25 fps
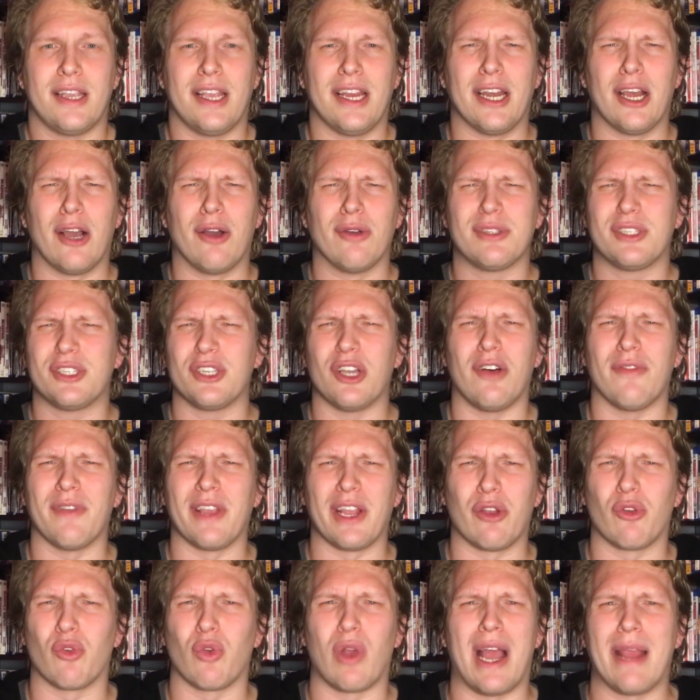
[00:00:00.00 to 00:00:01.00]
You know,
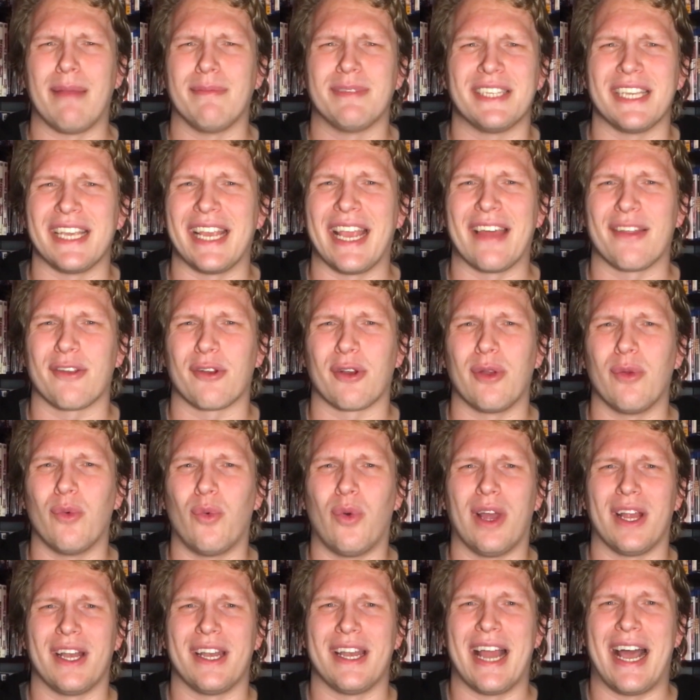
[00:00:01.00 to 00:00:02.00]
solving crimes together and
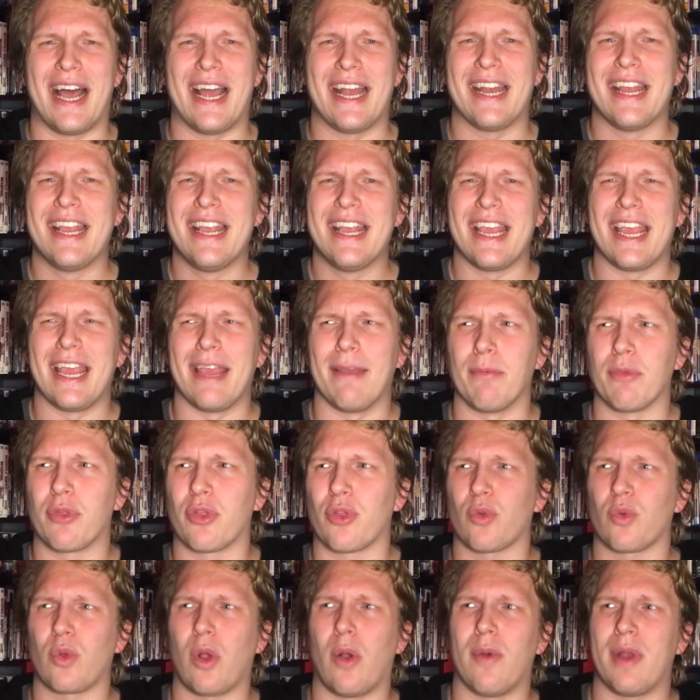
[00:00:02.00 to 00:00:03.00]
whatnot. Him
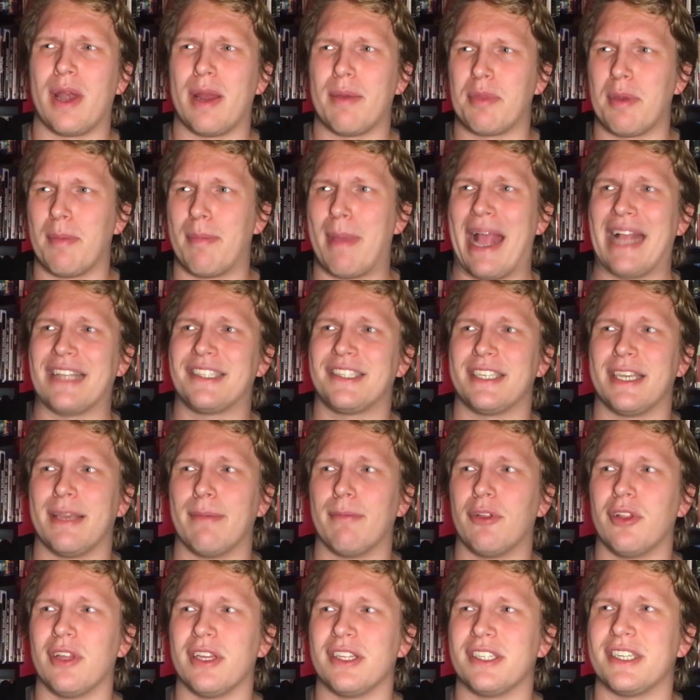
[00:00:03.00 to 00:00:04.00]
throwing up the bat
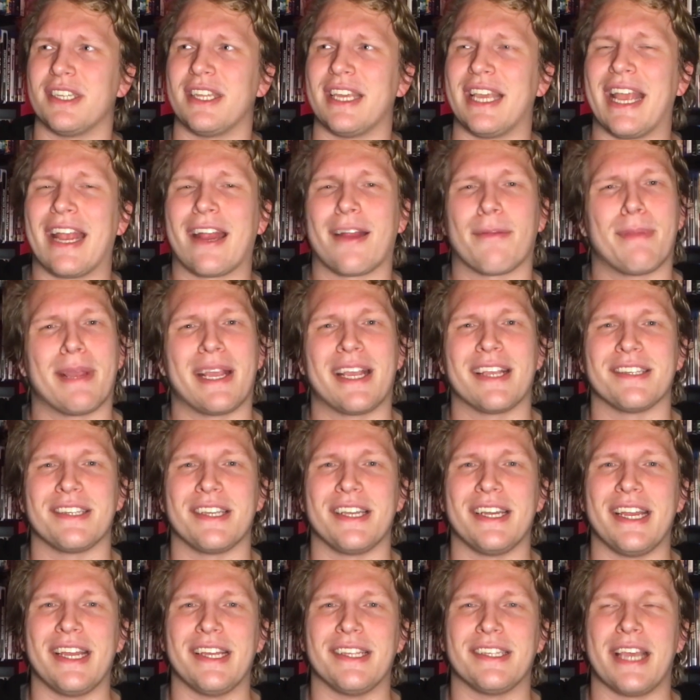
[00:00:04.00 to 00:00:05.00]
symbol into the air because
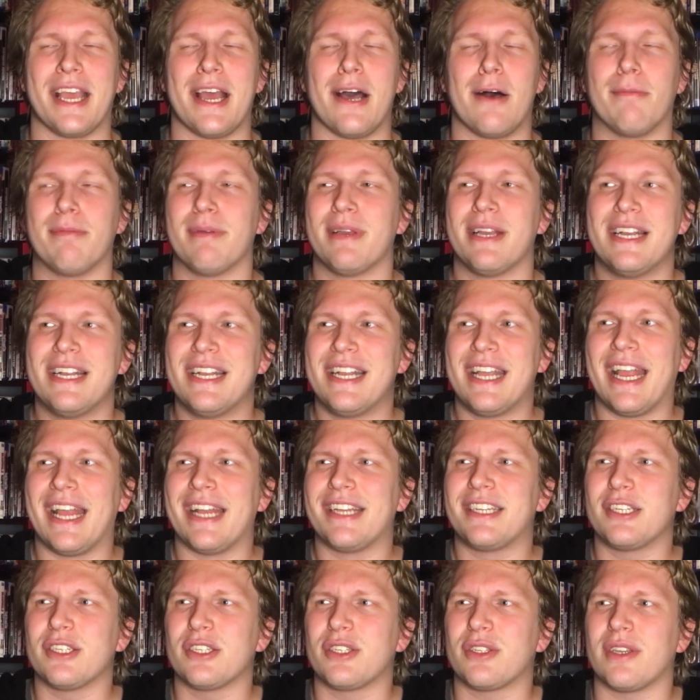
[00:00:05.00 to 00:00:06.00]
he needs help.
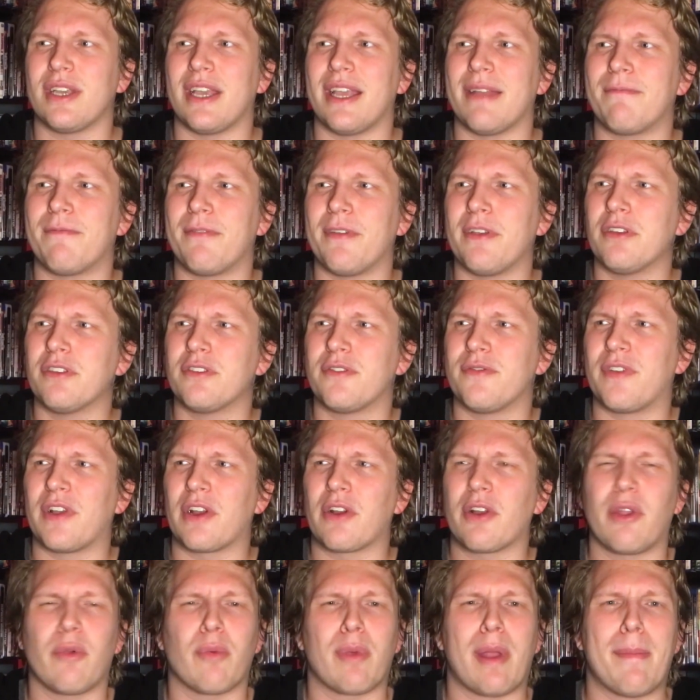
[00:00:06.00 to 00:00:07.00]
It feels
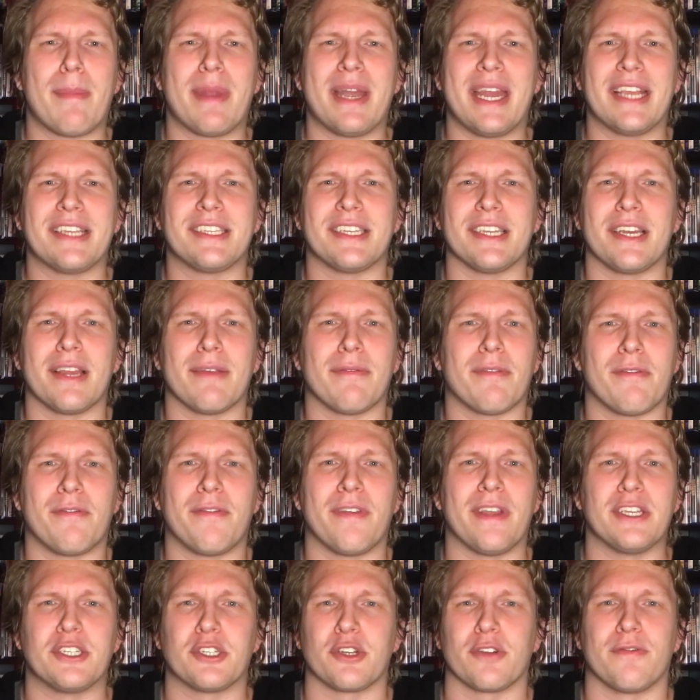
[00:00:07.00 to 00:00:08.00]
very reminiscent of a
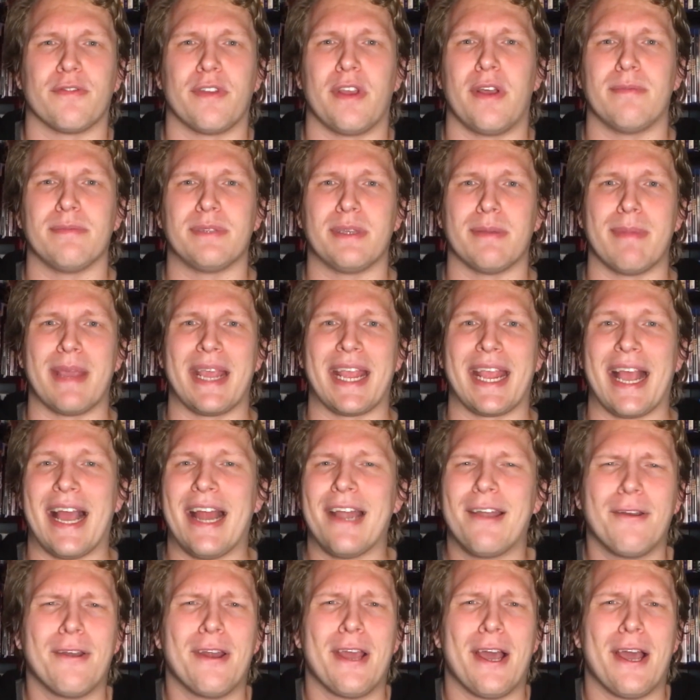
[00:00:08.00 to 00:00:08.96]
Fincher film to me. I don't